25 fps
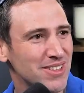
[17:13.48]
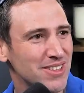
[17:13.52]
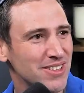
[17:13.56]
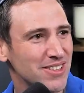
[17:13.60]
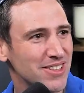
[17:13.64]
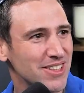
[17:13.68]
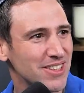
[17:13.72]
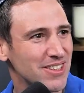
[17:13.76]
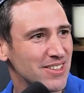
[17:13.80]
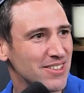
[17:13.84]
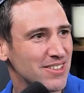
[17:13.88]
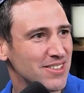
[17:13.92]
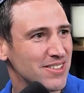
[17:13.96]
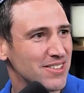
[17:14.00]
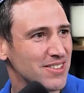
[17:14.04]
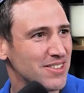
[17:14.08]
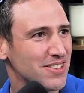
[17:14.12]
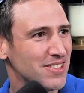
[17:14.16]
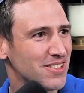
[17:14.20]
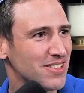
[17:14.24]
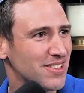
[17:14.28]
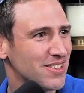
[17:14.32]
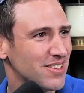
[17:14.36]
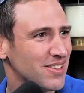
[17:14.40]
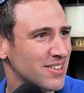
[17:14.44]
series.
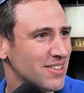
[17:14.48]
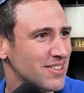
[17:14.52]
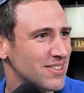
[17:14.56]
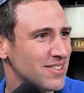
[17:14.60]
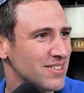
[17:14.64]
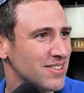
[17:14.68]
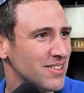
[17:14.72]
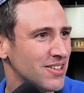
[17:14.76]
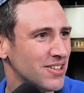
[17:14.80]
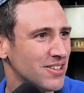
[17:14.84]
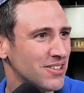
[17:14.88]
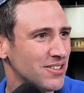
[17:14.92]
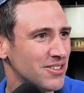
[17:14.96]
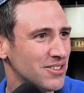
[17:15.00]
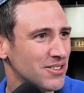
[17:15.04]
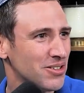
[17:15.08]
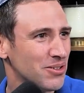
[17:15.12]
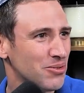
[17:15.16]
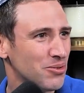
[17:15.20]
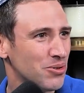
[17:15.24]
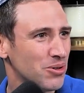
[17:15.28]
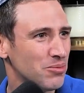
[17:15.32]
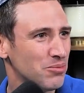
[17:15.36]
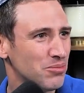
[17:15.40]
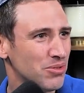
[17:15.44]
Snuggle under
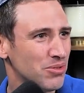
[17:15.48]
a warm